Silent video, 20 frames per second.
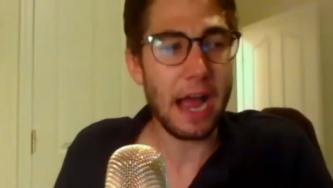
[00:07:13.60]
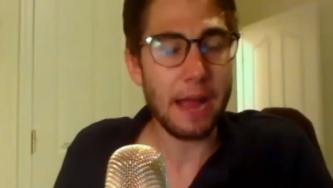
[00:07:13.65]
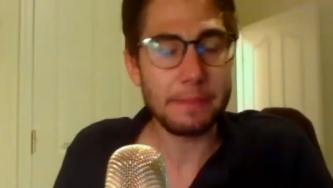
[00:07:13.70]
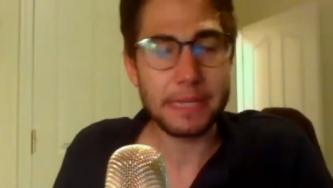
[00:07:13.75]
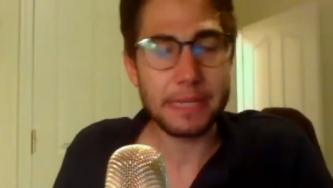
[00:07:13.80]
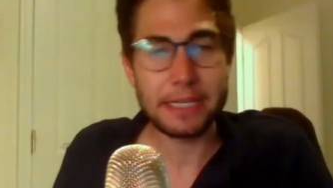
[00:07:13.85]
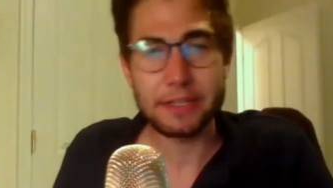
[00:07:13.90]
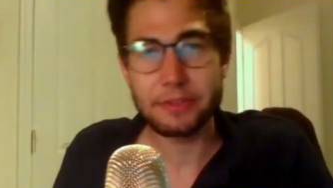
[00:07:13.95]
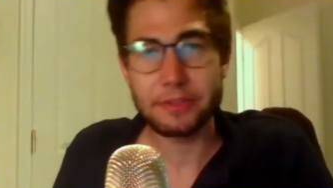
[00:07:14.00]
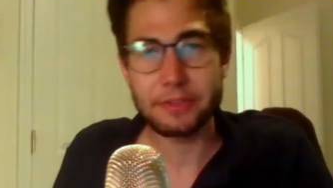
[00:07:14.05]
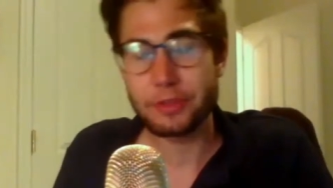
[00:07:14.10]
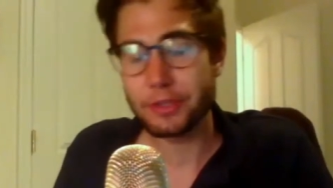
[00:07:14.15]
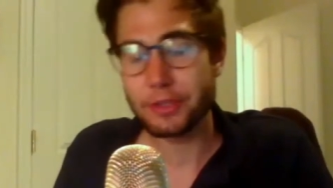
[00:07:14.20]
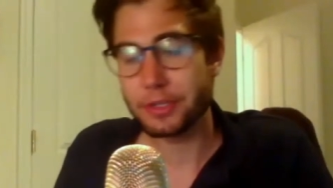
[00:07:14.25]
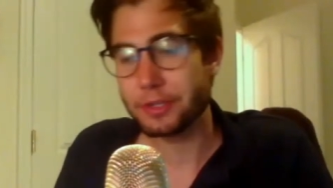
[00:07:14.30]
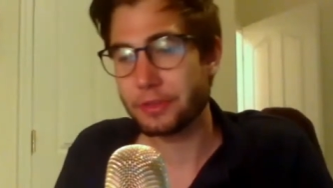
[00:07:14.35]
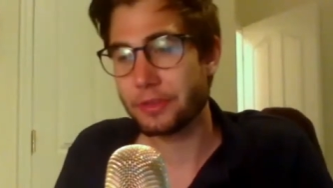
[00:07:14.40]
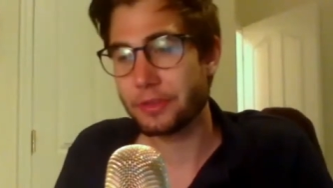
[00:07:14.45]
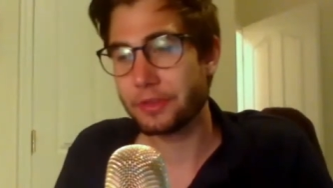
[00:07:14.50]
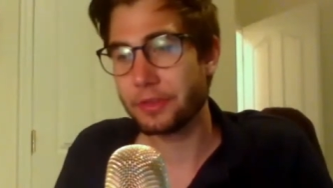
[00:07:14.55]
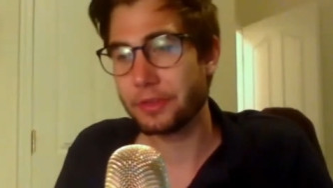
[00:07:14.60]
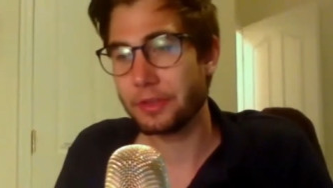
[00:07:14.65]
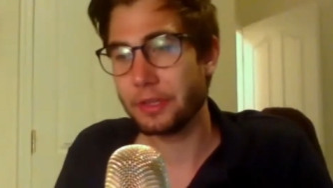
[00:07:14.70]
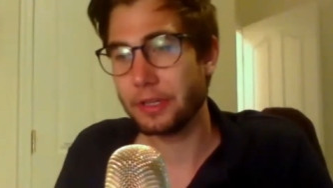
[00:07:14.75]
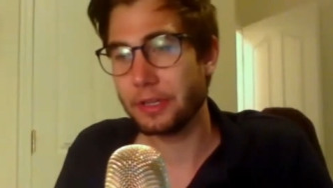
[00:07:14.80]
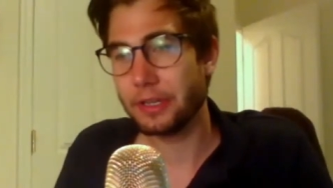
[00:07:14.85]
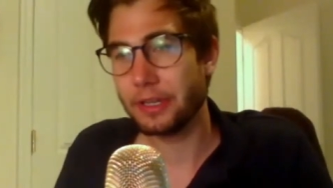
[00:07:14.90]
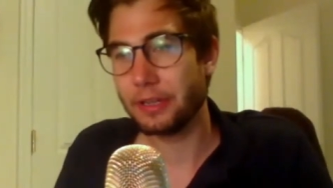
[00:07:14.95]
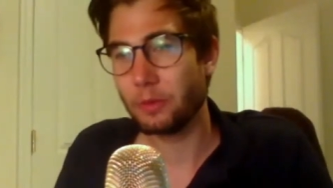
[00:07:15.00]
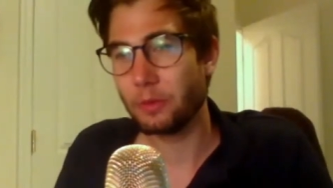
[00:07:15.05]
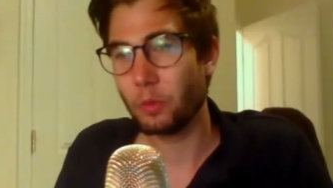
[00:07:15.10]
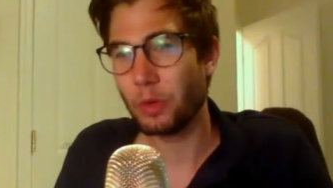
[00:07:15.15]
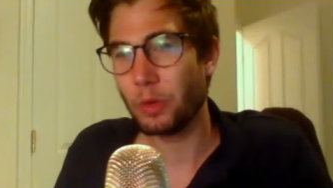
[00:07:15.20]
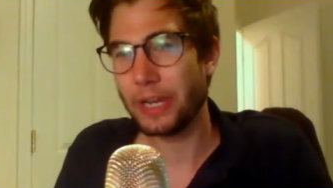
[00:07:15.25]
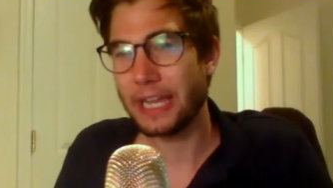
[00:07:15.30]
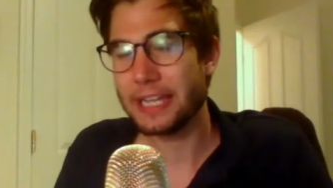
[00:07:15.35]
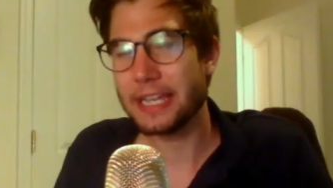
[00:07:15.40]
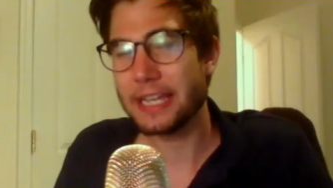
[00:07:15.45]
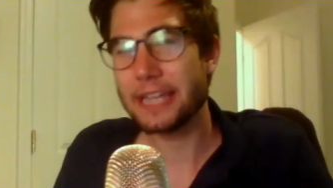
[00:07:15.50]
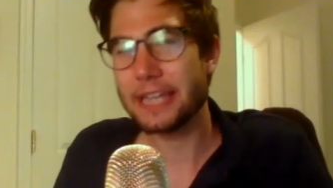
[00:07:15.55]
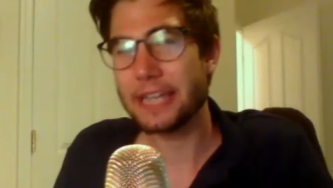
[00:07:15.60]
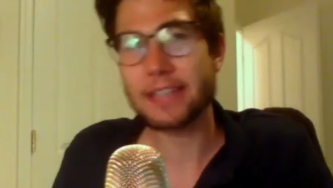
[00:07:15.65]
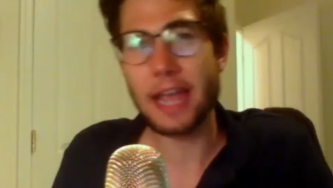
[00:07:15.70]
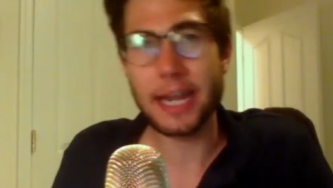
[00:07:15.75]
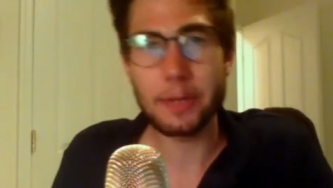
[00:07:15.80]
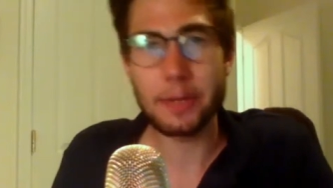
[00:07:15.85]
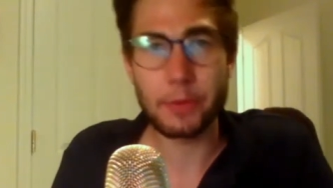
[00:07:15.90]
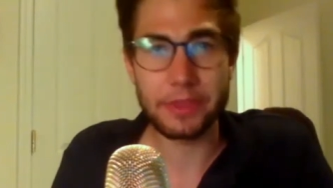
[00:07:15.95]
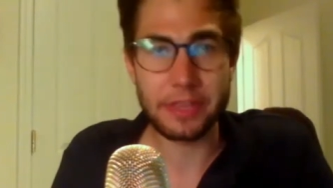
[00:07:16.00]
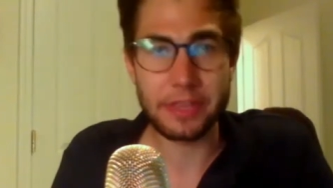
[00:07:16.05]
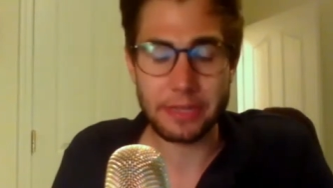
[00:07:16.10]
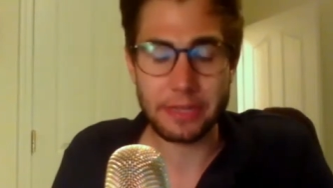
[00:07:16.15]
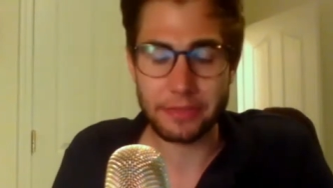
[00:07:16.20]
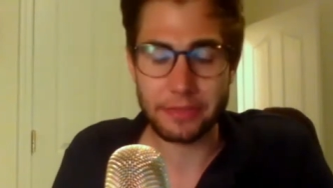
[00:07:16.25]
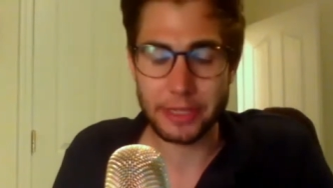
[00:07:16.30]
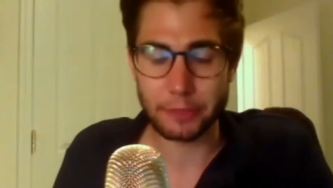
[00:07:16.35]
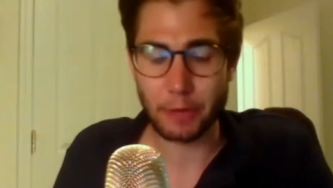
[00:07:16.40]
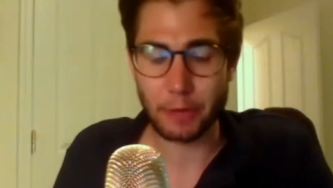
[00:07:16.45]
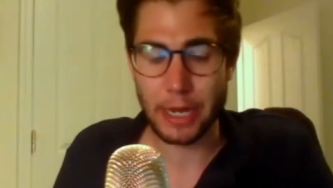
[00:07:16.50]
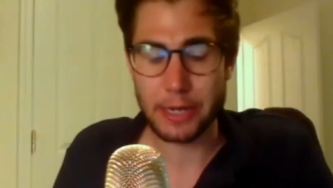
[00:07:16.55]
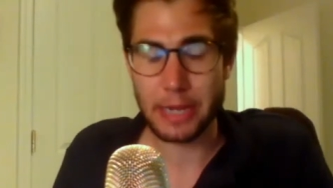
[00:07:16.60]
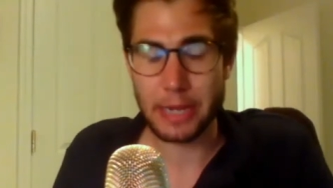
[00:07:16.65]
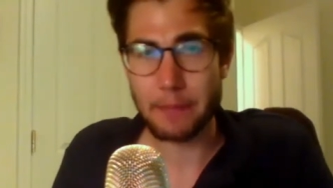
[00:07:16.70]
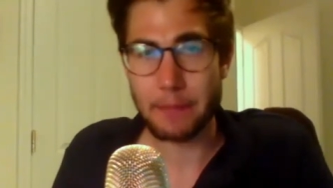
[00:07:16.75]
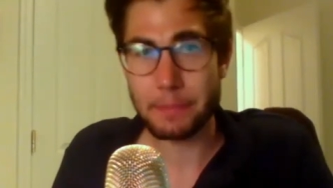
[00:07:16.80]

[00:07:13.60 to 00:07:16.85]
mean, it's kind of with anything, right?